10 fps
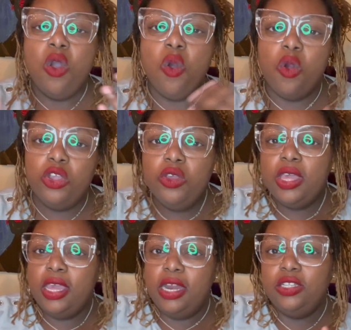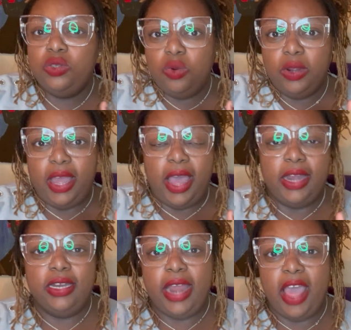or you can get a tour
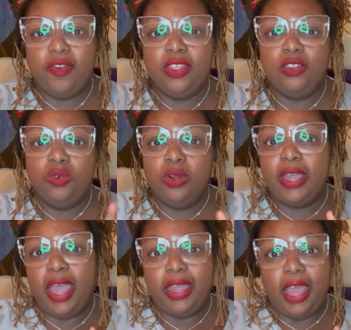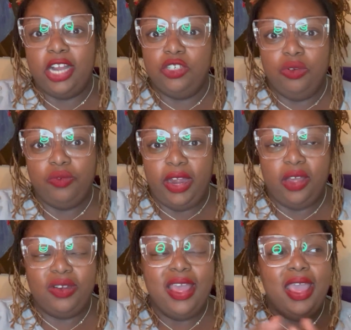guide and have the tour guide you
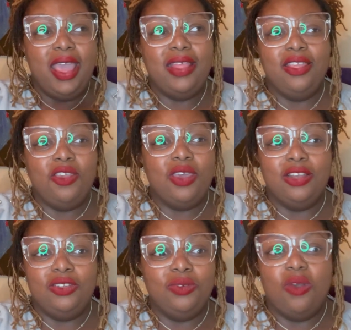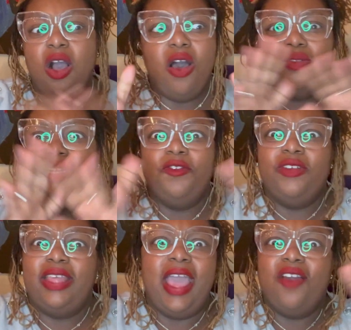around. And then you can do
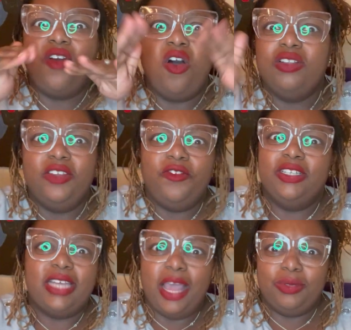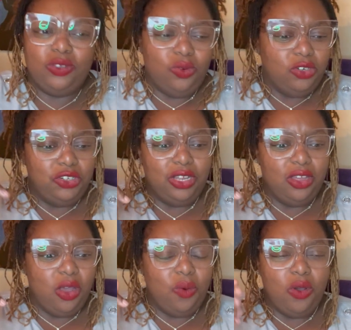they have all different types of tours. You can
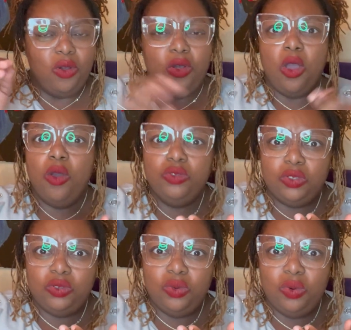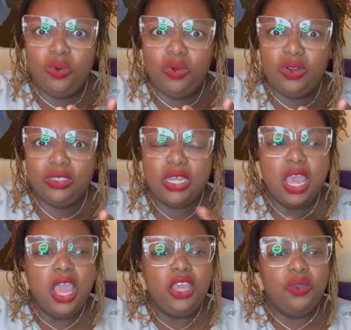go on ghost tours,
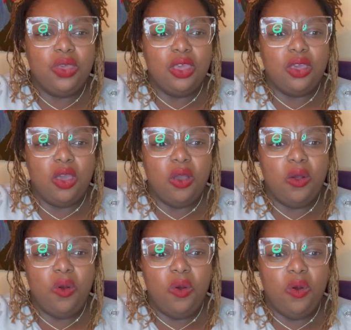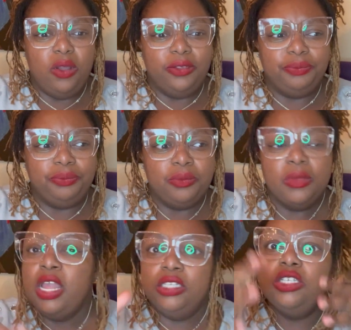you can go on
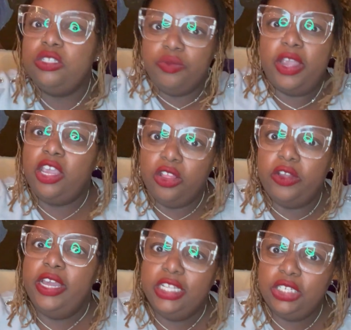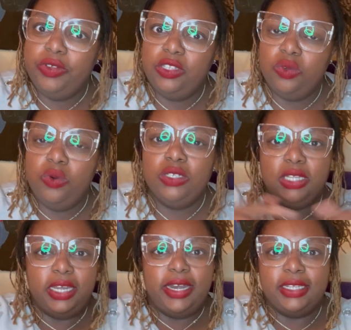just the regular history tours,
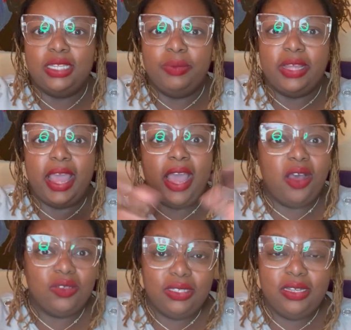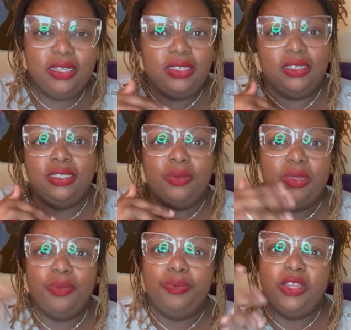looking at some of the houses and some of
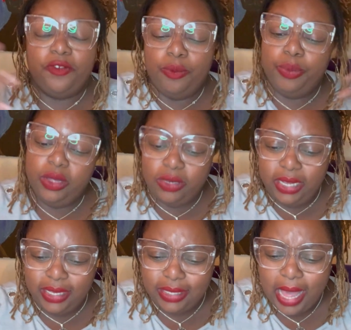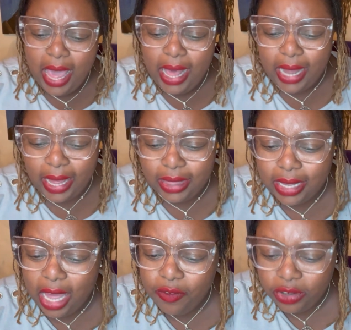the different buildings, like the
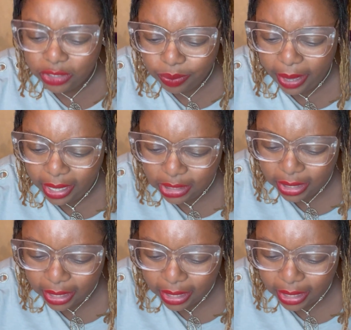governor's mansion, I